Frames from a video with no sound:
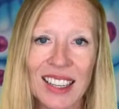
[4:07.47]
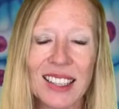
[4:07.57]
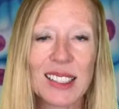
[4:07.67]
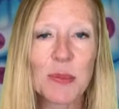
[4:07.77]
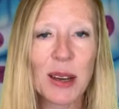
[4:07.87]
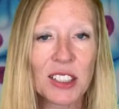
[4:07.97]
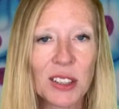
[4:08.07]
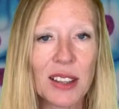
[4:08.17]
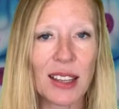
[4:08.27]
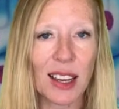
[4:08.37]
The
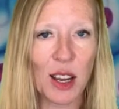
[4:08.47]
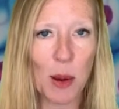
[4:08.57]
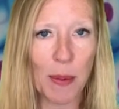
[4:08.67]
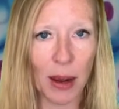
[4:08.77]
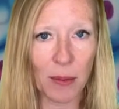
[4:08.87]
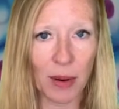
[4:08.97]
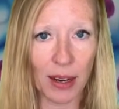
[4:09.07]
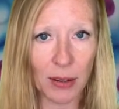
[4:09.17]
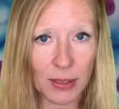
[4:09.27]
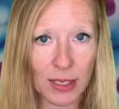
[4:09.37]
special thing about
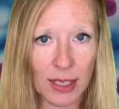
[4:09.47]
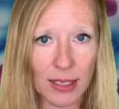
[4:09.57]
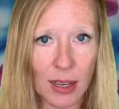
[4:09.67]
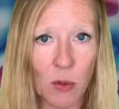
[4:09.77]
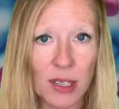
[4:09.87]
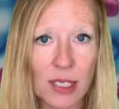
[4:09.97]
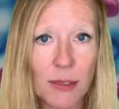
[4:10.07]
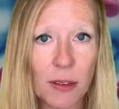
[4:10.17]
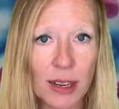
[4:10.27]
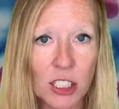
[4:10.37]
meiosis and what
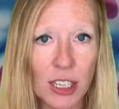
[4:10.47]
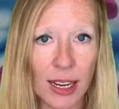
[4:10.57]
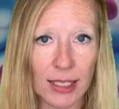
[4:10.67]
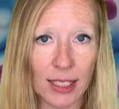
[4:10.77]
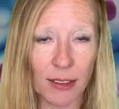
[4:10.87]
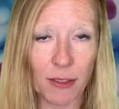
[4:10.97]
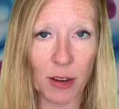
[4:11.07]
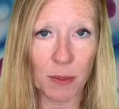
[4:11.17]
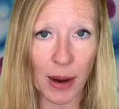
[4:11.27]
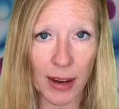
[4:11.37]
differentiates it
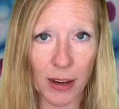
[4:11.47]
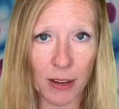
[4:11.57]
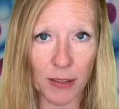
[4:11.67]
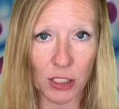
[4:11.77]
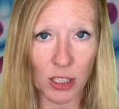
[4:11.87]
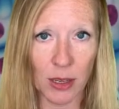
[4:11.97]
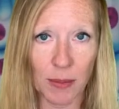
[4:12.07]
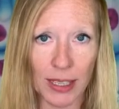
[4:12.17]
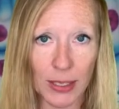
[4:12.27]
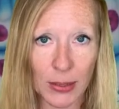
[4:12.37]
from binary fission and
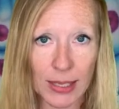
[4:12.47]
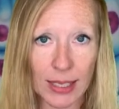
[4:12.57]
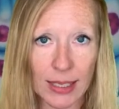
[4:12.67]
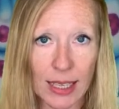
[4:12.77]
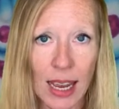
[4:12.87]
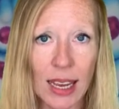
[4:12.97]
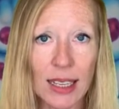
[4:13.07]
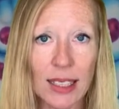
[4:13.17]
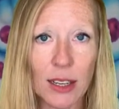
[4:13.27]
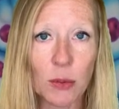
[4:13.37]
mitosis
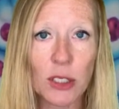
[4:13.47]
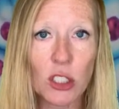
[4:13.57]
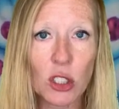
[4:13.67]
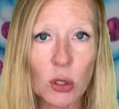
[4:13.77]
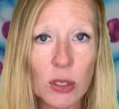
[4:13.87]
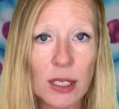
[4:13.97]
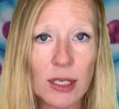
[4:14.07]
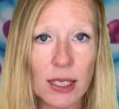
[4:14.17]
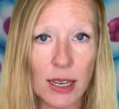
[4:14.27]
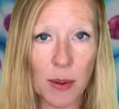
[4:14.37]
is that it
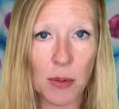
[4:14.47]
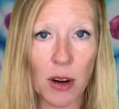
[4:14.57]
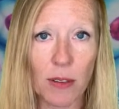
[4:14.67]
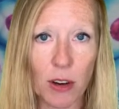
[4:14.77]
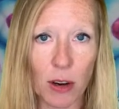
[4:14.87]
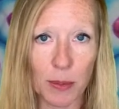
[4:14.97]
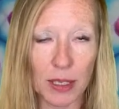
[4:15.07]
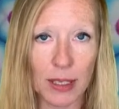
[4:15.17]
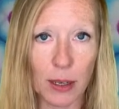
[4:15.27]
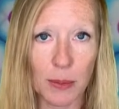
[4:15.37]
reduces the number of
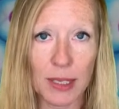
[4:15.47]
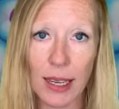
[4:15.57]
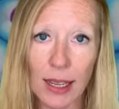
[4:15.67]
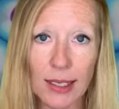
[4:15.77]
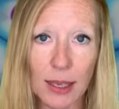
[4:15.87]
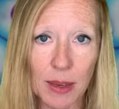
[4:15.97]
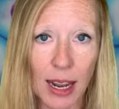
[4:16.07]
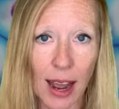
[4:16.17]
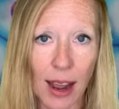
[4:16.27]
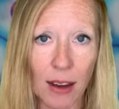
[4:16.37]
chromosomes. It cuts them in
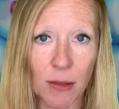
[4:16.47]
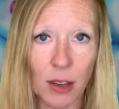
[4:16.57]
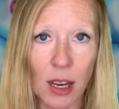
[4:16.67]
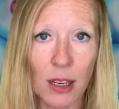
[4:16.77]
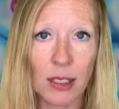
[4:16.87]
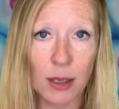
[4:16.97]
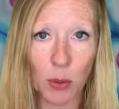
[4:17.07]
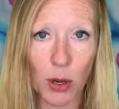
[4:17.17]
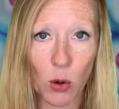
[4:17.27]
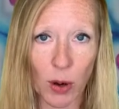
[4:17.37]
half.
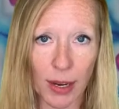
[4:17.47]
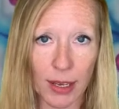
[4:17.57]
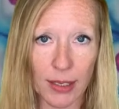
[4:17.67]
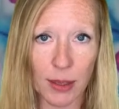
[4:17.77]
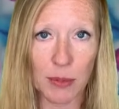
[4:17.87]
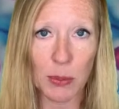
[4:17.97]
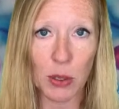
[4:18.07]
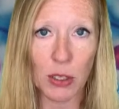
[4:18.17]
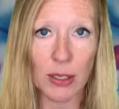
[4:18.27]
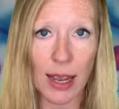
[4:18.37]
Diploid organisms
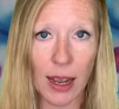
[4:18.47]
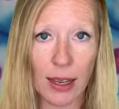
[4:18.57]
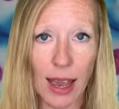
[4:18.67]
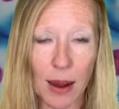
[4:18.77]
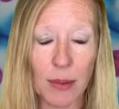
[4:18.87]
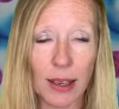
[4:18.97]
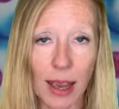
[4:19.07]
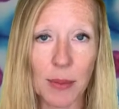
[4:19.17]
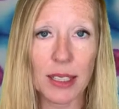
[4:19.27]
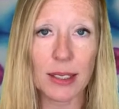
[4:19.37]
produce
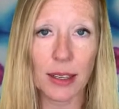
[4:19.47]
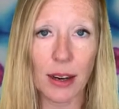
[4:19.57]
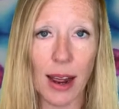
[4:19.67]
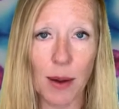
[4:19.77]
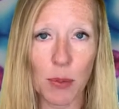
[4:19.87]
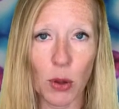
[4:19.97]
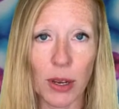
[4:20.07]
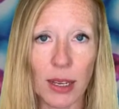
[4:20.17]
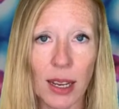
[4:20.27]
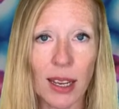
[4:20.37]
gametes that are
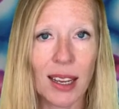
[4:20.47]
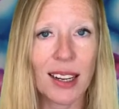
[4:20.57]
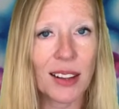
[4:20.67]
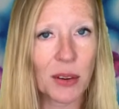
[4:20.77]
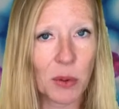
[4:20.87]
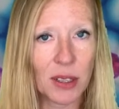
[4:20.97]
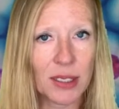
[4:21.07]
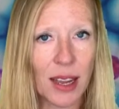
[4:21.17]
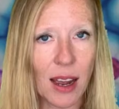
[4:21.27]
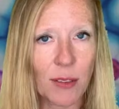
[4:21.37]
haploid. In other words,
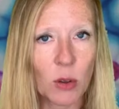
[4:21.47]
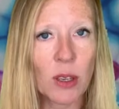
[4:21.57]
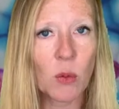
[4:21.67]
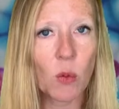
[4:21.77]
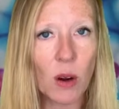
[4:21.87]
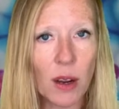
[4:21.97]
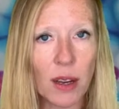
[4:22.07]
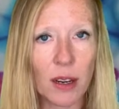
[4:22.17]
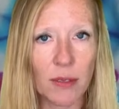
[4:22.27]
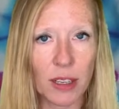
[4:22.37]
they have only
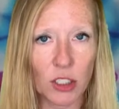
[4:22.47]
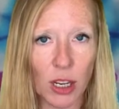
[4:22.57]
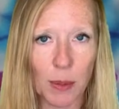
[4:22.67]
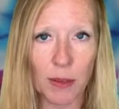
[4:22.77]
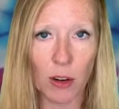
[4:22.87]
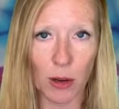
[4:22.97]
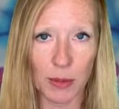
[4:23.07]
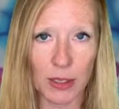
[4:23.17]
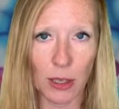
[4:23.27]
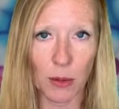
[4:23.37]
1 of each type of
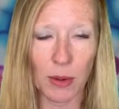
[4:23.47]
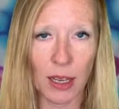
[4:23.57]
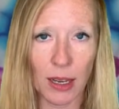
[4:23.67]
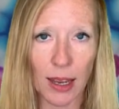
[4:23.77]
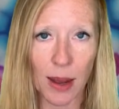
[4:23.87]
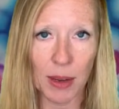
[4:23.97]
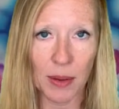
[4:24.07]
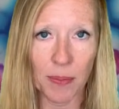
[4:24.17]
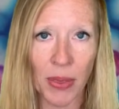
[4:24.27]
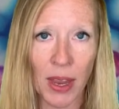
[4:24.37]
chromosome in a
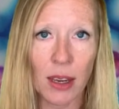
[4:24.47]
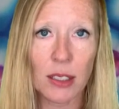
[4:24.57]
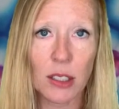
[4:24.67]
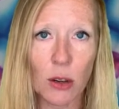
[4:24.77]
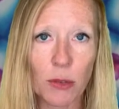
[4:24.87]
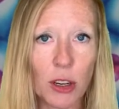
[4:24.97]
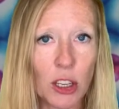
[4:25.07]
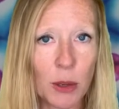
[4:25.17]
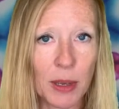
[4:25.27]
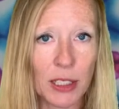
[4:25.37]
gamete. So for
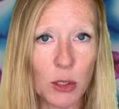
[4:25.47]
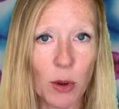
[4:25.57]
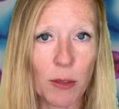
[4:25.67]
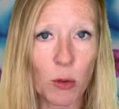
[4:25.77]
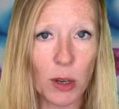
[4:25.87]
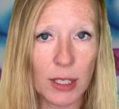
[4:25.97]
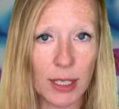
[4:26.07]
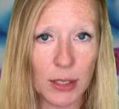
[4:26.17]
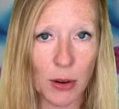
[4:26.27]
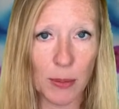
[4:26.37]
humans who have
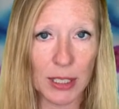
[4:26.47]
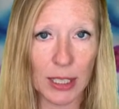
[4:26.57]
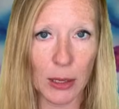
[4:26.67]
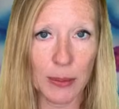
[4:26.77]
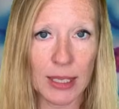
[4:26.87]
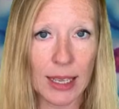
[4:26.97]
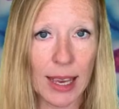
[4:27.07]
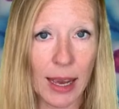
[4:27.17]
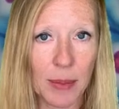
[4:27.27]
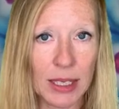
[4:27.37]
46 chromosomes, the
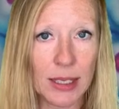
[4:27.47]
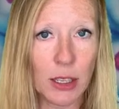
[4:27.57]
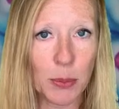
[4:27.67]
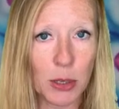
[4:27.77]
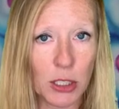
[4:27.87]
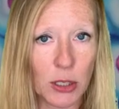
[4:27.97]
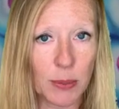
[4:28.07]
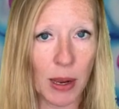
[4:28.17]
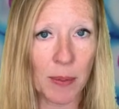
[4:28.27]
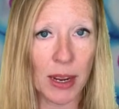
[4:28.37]
gametes that are
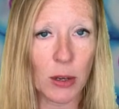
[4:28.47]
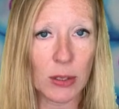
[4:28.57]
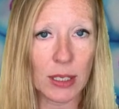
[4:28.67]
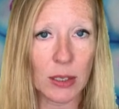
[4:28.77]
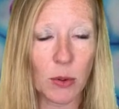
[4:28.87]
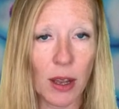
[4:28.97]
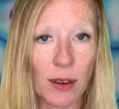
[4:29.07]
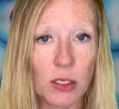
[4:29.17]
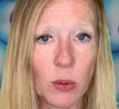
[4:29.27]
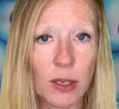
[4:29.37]
produced by meiosis will
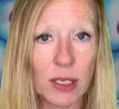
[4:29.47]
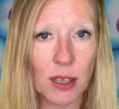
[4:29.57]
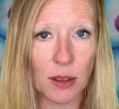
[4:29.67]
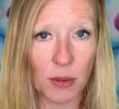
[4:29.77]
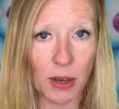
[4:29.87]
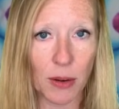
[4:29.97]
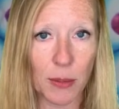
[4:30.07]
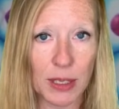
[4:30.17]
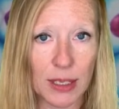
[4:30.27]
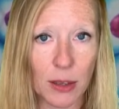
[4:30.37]
have 23
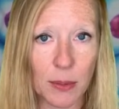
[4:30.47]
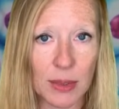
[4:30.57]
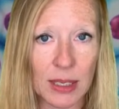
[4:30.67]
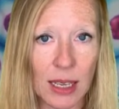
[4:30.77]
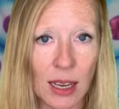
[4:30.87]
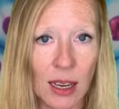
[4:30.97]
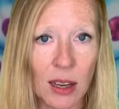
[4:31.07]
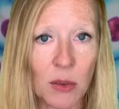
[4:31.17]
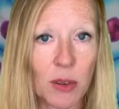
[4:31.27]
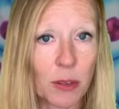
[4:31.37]
chromosomes.
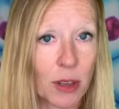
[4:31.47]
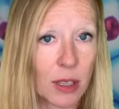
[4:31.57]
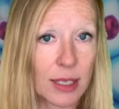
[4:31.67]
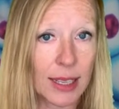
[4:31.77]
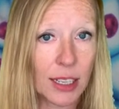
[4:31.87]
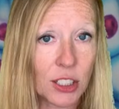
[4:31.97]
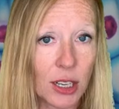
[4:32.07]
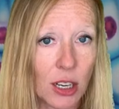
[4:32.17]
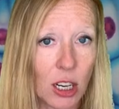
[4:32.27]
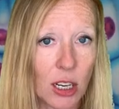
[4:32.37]
When fertilization
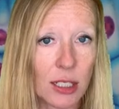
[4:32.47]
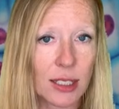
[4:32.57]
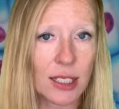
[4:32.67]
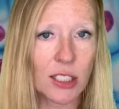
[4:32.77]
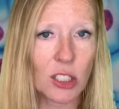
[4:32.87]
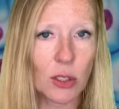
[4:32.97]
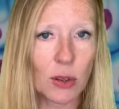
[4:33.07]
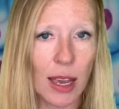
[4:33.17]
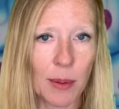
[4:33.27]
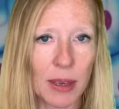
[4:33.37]
occurs, the
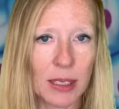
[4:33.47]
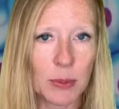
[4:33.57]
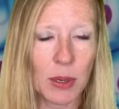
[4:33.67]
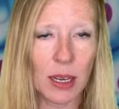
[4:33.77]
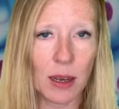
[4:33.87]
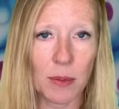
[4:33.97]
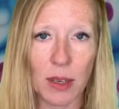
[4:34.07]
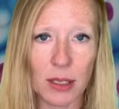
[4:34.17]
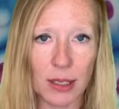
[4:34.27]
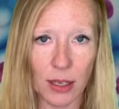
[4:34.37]
2 gametes become
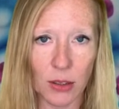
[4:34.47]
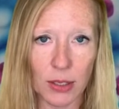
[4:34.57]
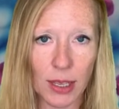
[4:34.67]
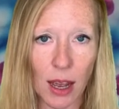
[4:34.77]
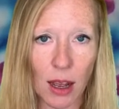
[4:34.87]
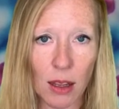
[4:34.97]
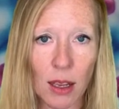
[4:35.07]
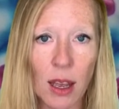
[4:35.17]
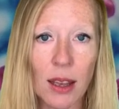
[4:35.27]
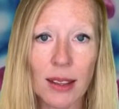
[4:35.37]
a single
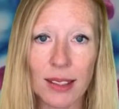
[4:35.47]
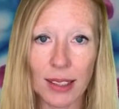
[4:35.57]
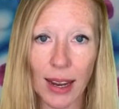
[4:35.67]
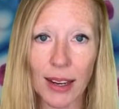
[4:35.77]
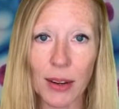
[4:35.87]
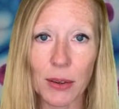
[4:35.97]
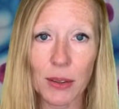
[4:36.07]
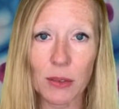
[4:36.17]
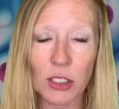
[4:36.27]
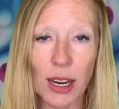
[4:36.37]
cell, the
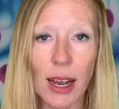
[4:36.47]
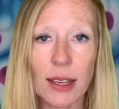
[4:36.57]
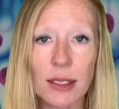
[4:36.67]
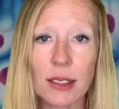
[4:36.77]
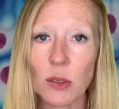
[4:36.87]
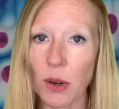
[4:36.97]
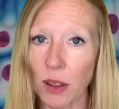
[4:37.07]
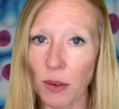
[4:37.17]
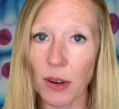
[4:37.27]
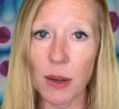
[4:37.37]
zygote, which has
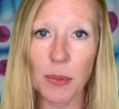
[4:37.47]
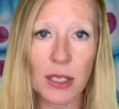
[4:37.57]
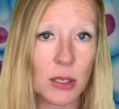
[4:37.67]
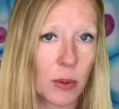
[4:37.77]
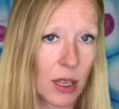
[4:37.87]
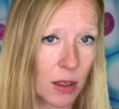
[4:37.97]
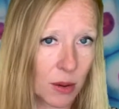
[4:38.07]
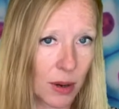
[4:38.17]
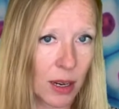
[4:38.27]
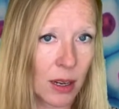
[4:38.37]
23 plus
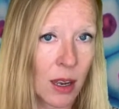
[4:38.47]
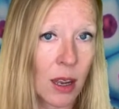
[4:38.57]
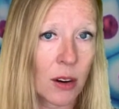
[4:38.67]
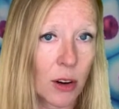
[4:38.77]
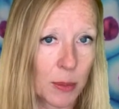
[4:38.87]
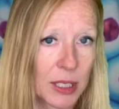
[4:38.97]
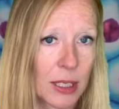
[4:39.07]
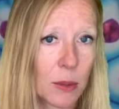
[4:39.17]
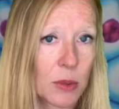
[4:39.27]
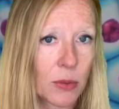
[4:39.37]
23
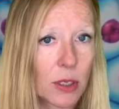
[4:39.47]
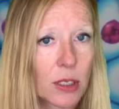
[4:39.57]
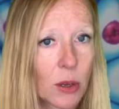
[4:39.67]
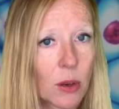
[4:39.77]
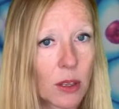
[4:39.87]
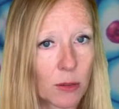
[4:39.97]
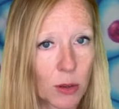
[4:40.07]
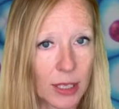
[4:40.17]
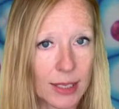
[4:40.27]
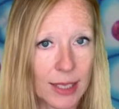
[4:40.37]
chromosomes for a total of
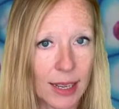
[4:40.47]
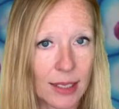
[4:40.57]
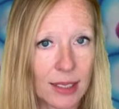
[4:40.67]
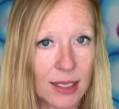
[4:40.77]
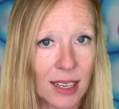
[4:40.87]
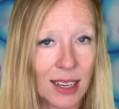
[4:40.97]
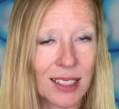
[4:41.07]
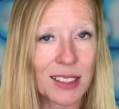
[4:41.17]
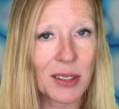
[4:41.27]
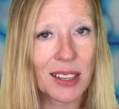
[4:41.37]
46.
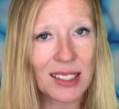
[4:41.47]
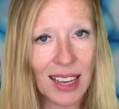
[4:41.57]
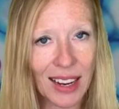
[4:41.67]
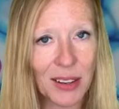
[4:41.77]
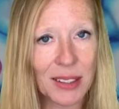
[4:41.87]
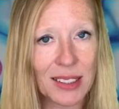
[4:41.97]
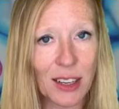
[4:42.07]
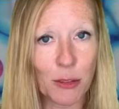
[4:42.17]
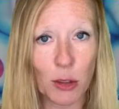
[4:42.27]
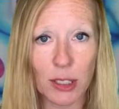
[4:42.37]
So that zygote is
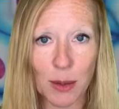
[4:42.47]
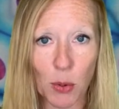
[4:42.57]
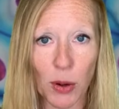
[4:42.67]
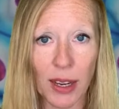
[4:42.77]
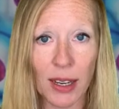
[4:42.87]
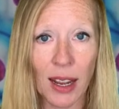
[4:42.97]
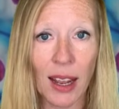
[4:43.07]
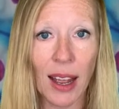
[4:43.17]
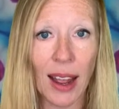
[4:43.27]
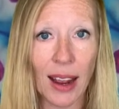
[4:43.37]
therefore diploid,
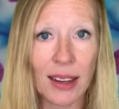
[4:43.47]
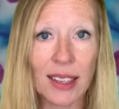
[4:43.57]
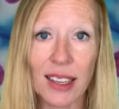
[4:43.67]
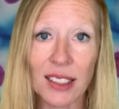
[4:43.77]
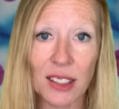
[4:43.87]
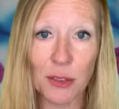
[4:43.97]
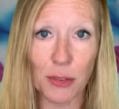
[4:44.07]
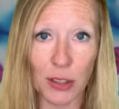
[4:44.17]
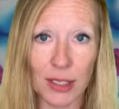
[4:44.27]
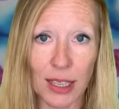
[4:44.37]
and it is the
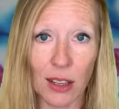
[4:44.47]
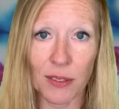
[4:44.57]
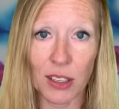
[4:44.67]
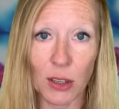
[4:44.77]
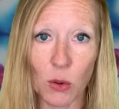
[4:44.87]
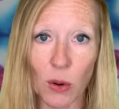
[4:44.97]
first cell of the new